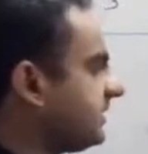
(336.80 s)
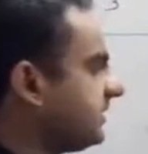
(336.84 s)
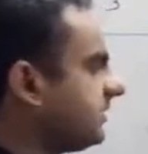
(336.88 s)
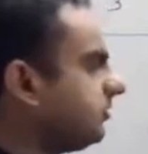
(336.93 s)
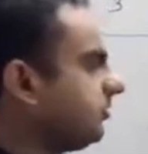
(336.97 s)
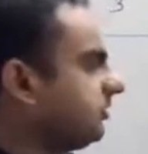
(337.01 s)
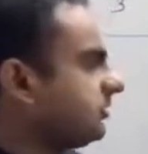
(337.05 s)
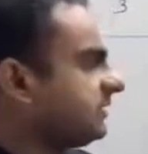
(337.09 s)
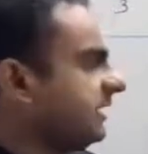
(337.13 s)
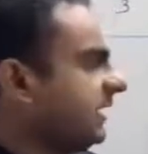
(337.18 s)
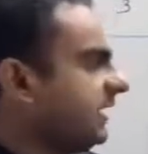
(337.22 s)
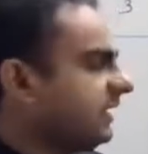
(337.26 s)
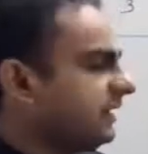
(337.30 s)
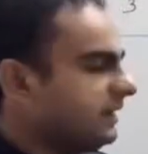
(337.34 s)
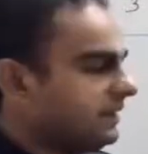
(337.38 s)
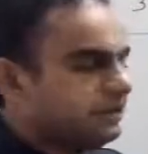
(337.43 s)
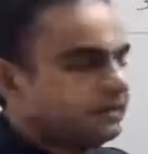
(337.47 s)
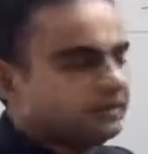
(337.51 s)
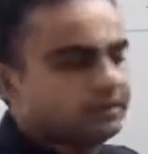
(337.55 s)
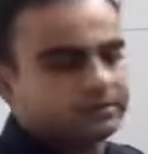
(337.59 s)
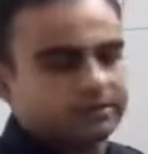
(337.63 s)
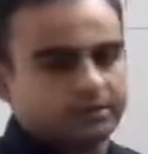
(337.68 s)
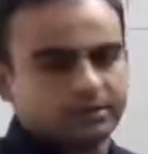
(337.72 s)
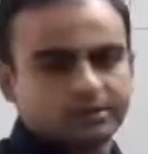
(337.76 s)
was angry
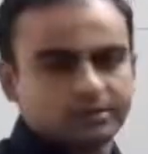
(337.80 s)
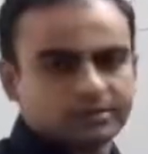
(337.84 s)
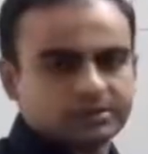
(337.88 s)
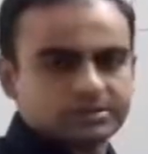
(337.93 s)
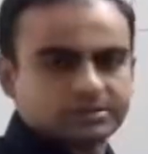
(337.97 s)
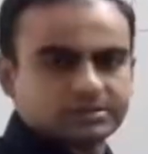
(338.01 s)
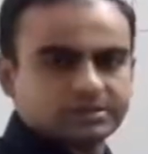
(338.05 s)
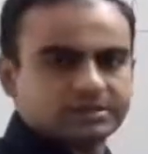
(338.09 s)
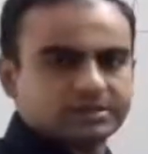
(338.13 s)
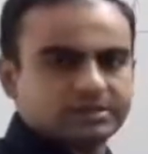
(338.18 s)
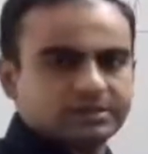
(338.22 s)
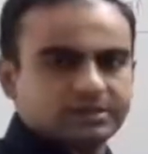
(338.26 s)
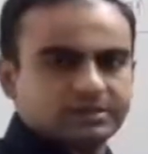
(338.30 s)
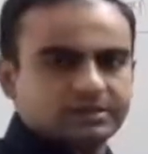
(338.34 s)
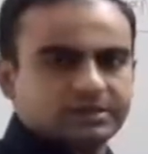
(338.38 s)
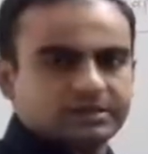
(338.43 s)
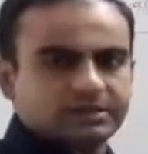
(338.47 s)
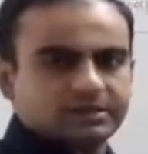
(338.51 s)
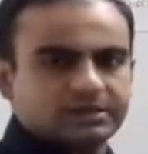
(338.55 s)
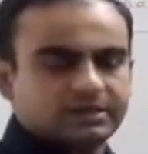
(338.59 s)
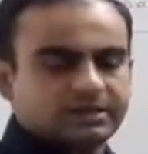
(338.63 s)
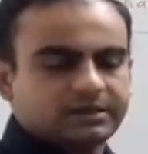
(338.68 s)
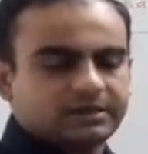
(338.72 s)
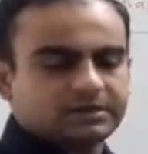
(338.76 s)
and hurt,
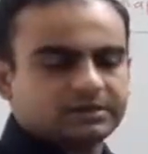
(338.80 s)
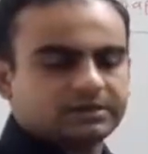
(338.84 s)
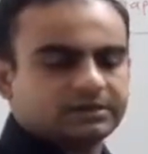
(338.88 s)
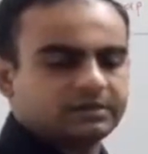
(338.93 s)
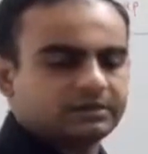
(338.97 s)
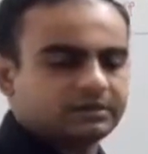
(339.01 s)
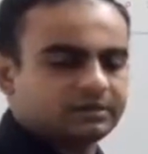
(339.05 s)
right?